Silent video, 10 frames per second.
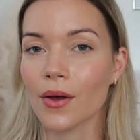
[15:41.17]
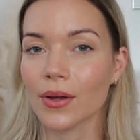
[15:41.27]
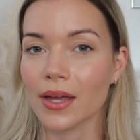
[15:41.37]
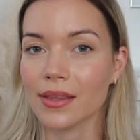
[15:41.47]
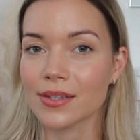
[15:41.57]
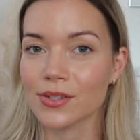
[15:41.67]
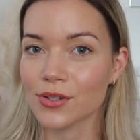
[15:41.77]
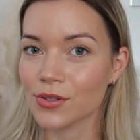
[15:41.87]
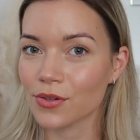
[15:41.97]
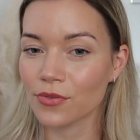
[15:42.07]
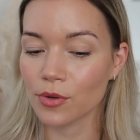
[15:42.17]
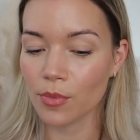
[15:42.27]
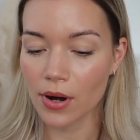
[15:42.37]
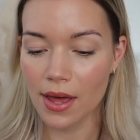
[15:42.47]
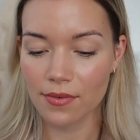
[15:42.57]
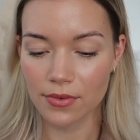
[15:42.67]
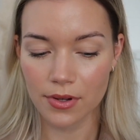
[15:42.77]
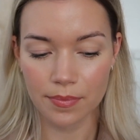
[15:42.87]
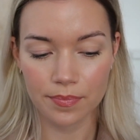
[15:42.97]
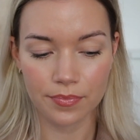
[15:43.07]
Okay, there's just a few more
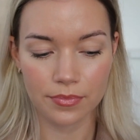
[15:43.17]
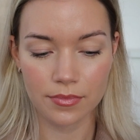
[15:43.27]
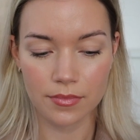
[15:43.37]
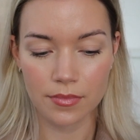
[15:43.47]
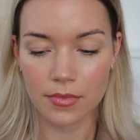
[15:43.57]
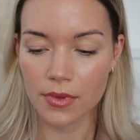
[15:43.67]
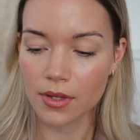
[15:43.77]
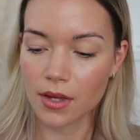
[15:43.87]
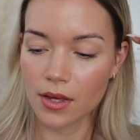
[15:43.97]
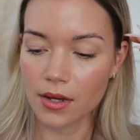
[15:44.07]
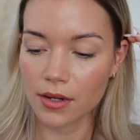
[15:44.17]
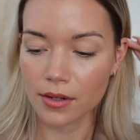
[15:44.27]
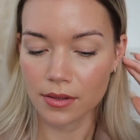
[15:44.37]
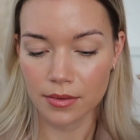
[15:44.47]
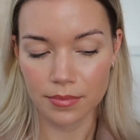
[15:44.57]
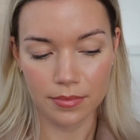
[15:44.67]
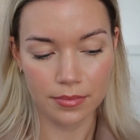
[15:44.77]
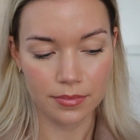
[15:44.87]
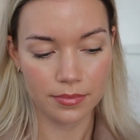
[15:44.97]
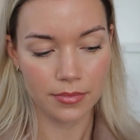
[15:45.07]
left.
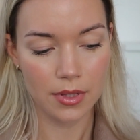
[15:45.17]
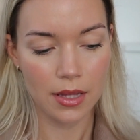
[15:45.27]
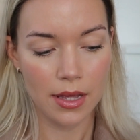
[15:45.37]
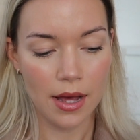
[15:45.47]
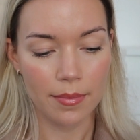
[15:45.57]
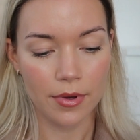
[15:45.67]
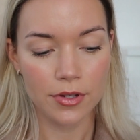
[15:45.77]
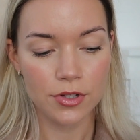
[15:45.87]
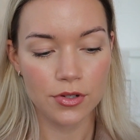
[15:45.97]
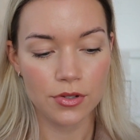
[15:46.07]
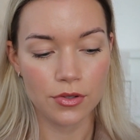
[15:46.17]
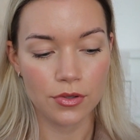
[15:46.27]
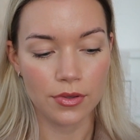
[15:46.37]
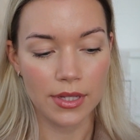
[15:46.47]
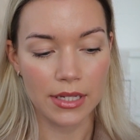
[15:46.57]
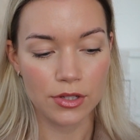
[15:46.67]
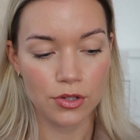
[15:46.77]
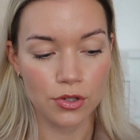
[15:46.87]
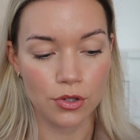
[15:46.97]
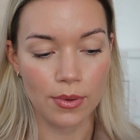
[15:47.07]
I'm going to do
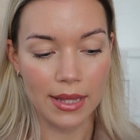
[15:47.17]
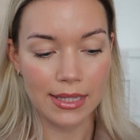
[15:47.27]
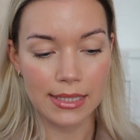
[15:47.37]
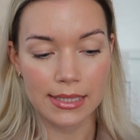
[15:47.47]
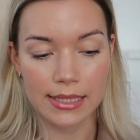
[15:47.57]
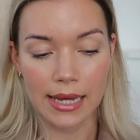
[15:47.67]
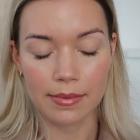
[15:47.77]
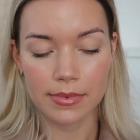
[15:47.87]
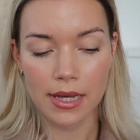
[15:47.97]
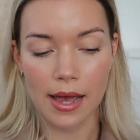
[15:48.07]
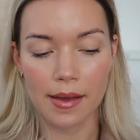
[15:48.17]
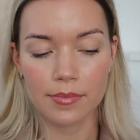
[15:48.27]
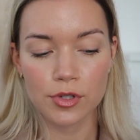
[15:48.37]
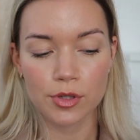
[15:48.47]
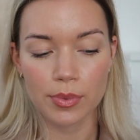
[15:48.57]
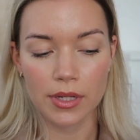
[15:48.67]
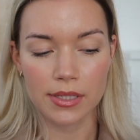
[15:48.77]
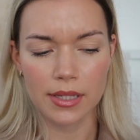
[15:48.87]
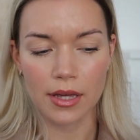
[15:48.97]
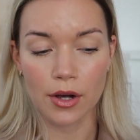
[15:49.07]
these two at the same time just
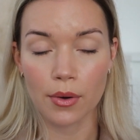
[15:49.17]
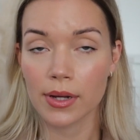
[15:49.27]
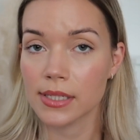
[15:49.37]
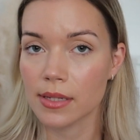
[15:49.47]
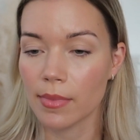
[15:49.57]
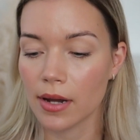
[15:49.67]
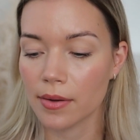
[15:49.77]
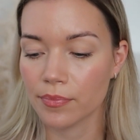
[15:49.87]
because they are quite similar.